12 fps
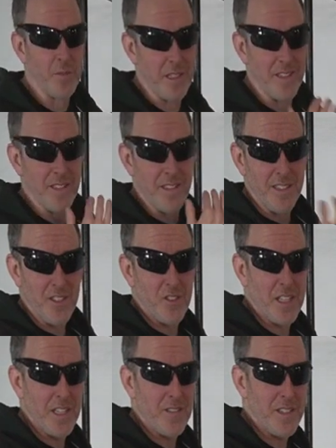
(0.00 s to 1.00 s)
because the
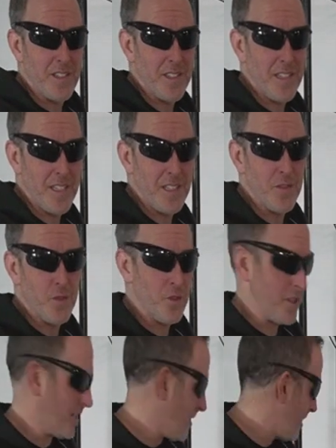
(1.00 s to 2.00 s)
strength of this thing is for
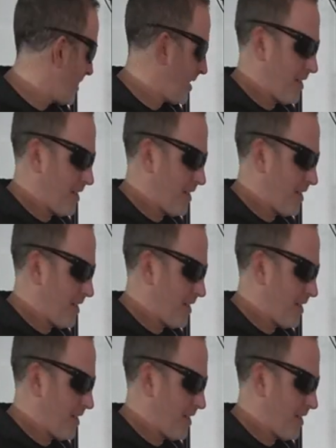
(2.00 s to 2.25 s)
real.